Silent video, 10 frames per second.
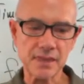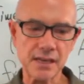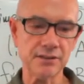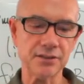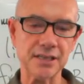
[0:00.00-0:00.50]

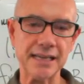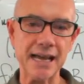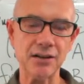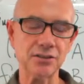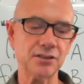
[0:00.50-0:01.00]
There's a
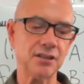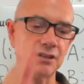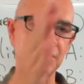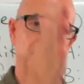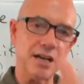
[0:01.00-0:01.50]

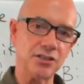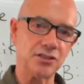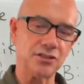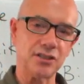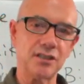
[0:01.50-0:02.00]
counter
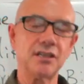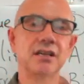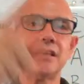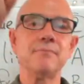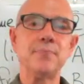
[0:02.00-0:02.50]
register
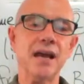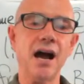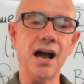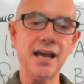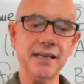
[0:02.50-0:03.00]

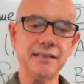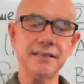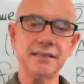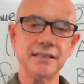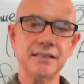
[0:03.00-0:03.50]

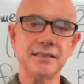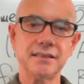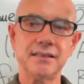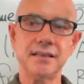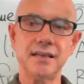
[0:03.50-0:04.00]
behind
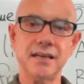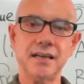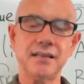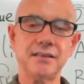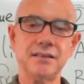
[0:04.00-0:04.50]

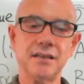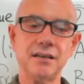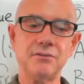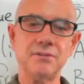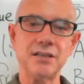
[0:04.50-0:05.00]
the
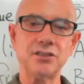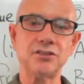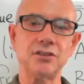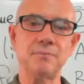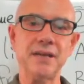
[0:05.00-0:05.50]
the
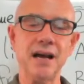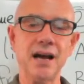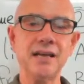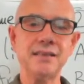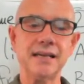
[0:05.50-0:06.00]
register
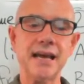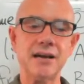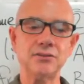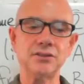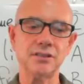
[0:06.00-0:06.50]
behind the
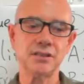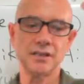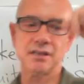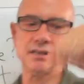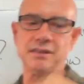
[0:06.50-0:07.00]
counter.
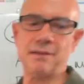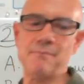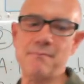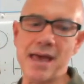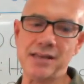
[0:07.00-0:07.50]
The
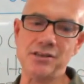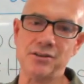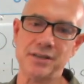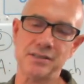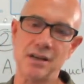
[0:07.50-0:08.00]
menu
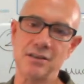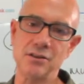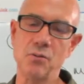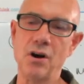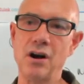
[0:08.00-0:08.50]
is on
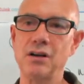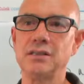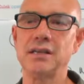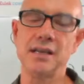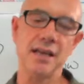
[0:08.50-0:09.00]
the
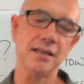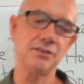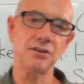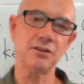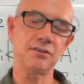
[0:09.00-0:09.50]
wall, and
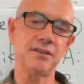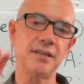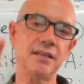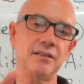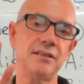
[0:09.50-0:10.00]
so
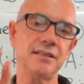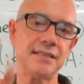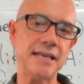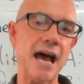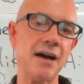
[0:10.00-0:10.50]
the the
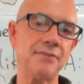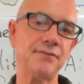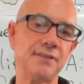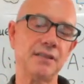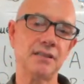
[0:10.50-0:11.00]

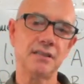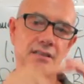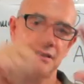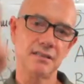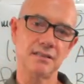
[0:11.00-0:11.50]
staff
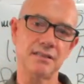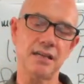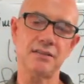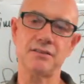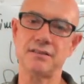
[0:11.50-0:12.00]

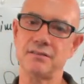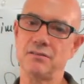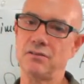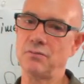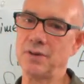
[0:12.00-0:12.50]
says,
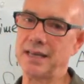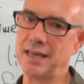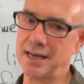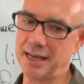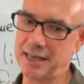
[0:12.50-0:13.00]
"What
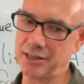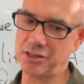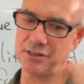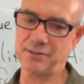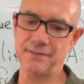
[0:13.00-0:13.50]
can I
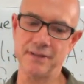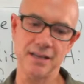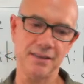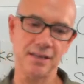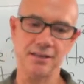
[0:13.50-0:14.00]
get you?"
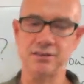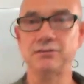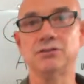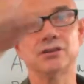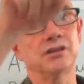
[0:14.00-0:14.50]
And then you
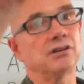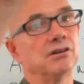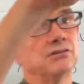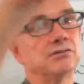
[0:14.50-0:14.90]
look and go,